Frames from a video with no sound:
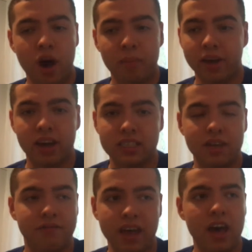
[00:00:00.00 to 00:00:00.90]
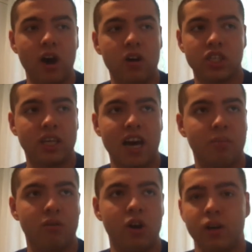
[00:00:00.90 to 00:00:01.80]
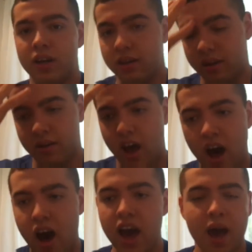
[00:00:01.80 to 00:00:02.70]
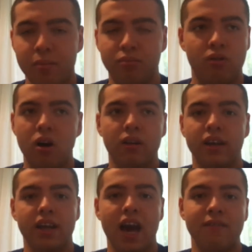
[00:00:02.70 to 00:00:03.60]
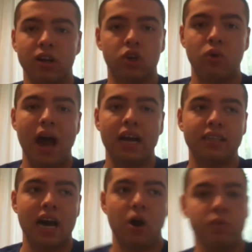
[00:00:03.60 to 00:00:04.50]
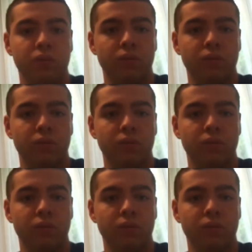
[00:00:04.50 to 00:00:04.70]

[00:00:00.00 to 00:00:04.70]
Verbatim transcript: Because if they also get broken, I am probably going to have a crackdown.